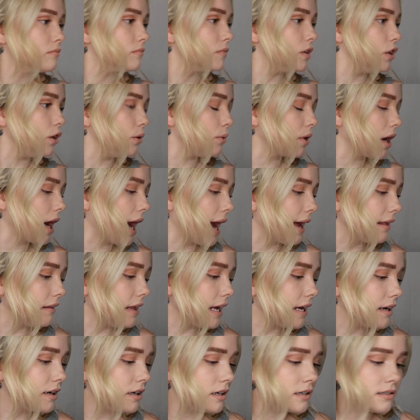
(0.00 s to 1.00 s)
newer
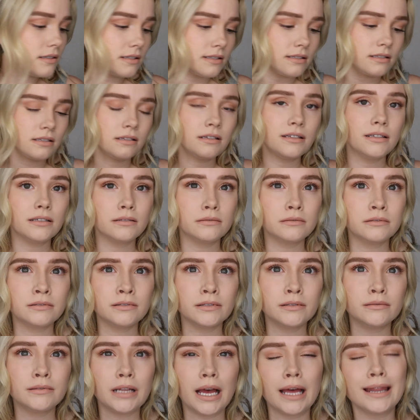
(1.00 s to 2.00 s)
highlighters.
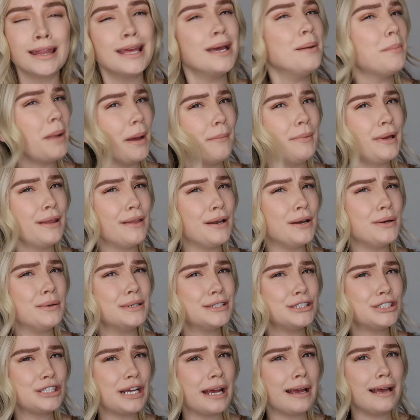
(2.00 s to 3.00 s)
I think it might be the
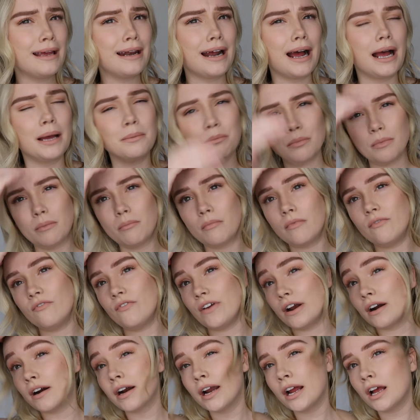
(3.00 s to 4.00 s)
newest shade. I'm
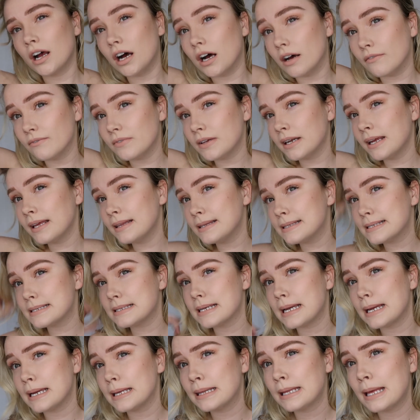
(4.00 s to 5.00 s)
very confident in
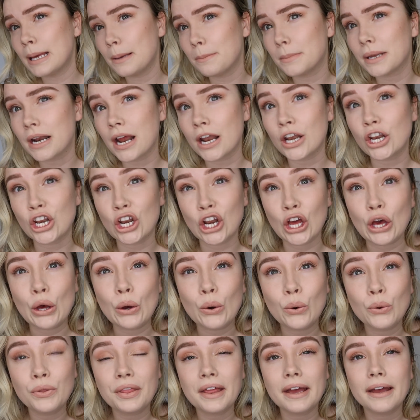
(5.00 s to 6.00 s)
saying that, but I
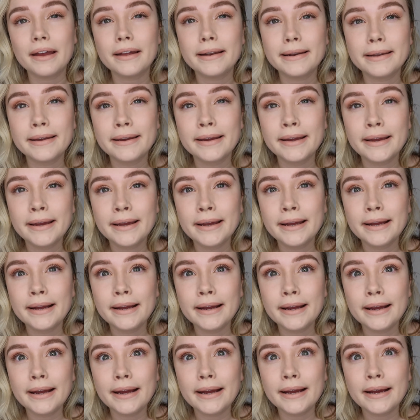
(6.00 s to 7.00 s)
know that
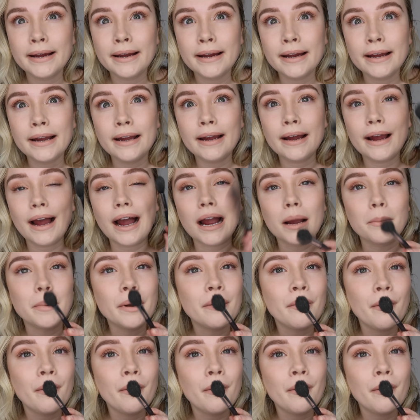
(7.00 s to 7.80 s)
I could be